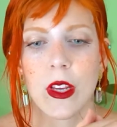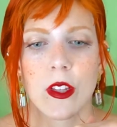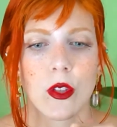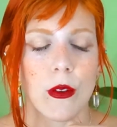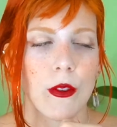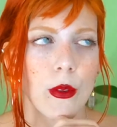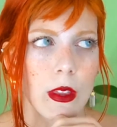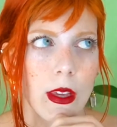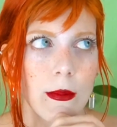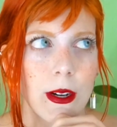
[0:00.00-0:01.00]
So if you
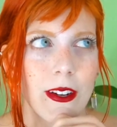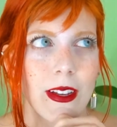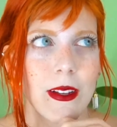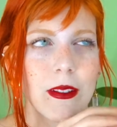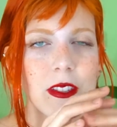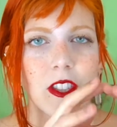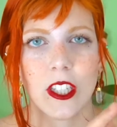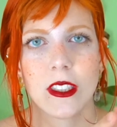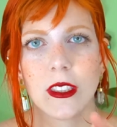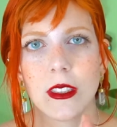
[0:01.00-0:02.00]
think about it,
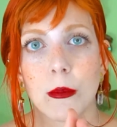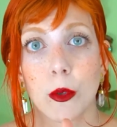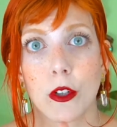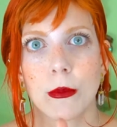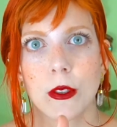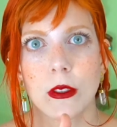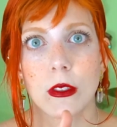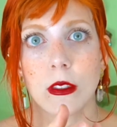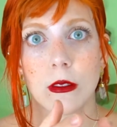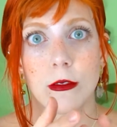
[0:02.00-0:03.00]
changing the
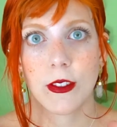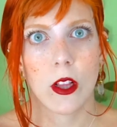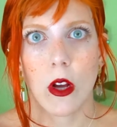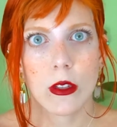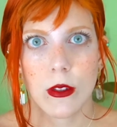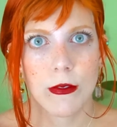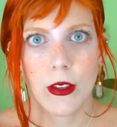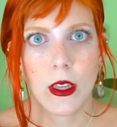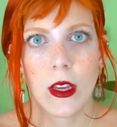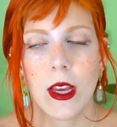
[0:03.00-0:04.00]
Mormons'
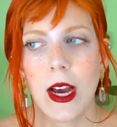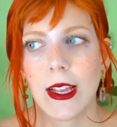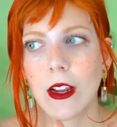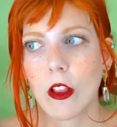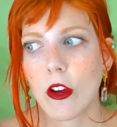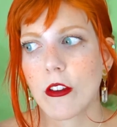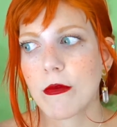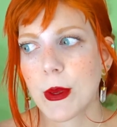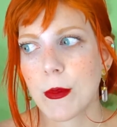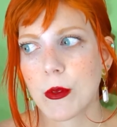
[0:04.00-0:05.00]
philosophy and a lot
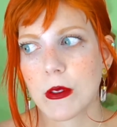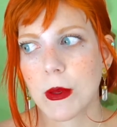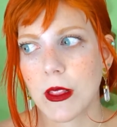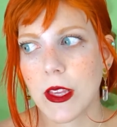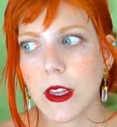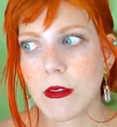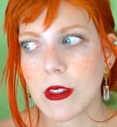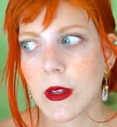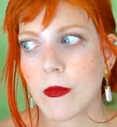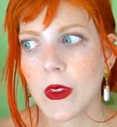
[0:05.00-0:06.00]
of people's
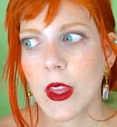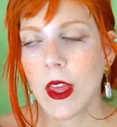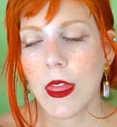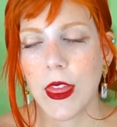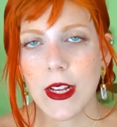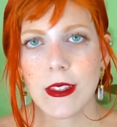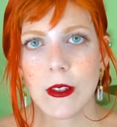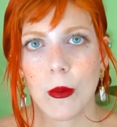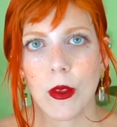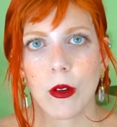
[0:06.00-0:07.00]
beliefs, that's
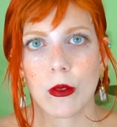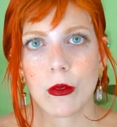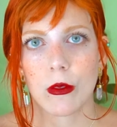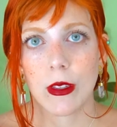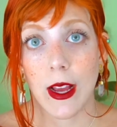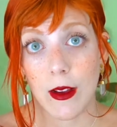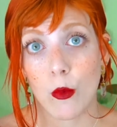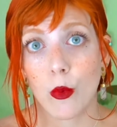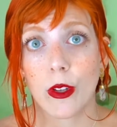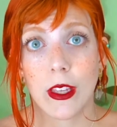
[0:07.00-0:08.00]
something that
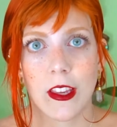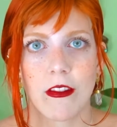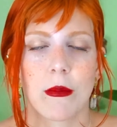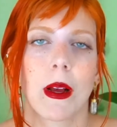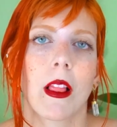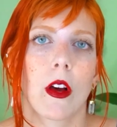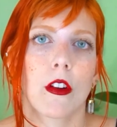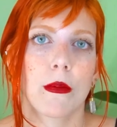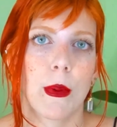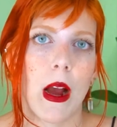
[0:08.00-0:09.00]
would give him a lot
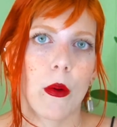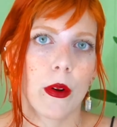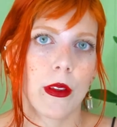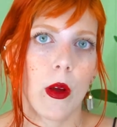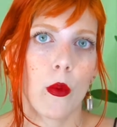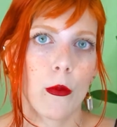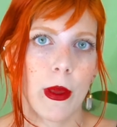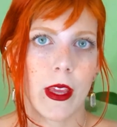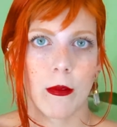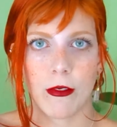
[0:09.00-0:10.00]
of power, that would
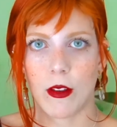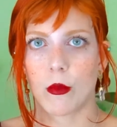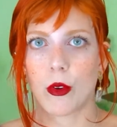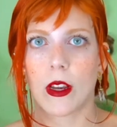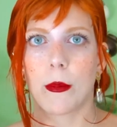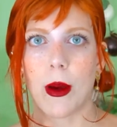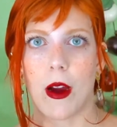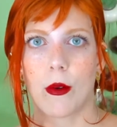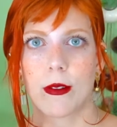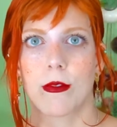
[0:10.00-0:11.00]
make him feel really
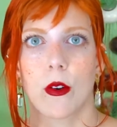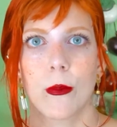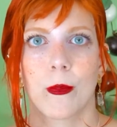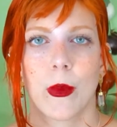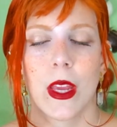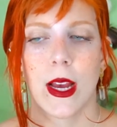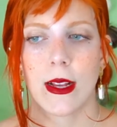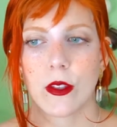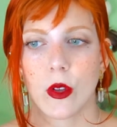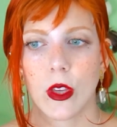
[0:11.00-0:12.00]
powerful.
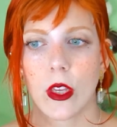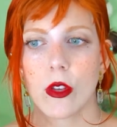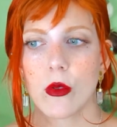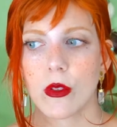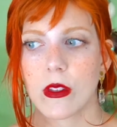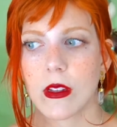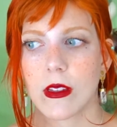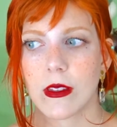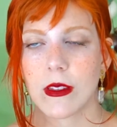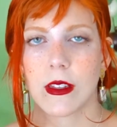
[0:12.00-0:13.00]
And so he used
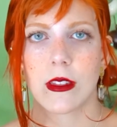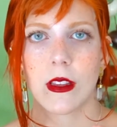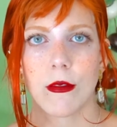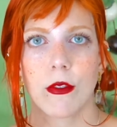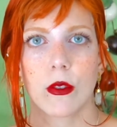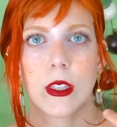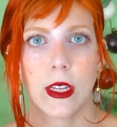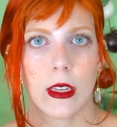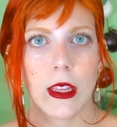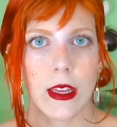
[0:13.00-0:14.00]
this deceitful
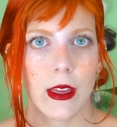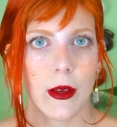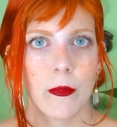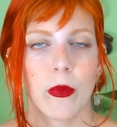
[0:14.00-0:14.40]
technique